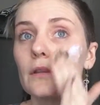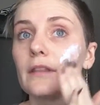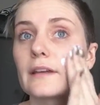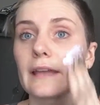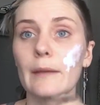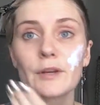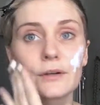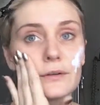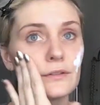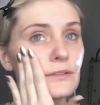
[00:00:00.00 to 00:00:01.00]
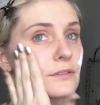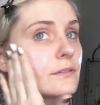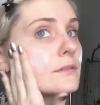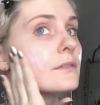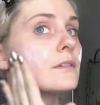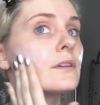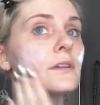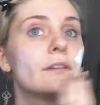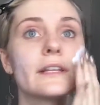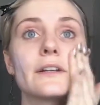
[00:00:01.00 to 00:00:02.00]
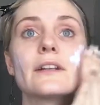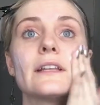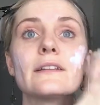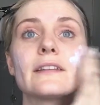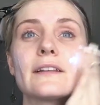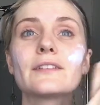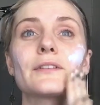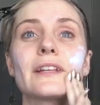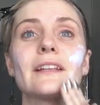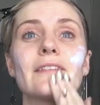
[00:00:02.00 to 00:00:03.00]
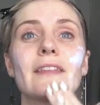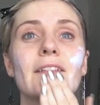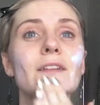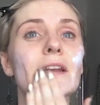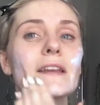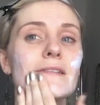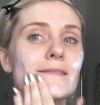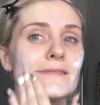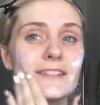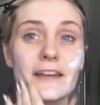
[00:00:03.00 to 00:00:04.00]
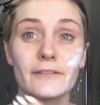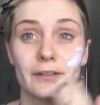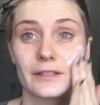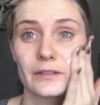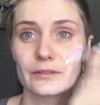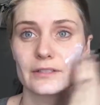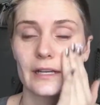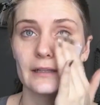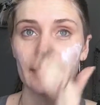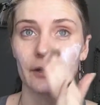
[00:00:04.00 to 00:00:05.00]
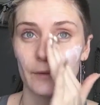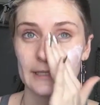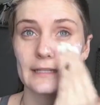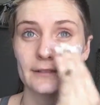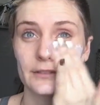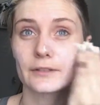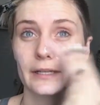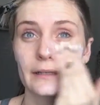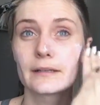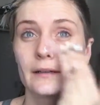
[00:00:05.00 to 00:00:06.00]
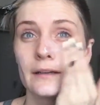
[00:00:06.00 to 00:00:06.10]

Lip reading: the chemicals that are in sunscreens, then you can definitely use a lighter weight sunscreen.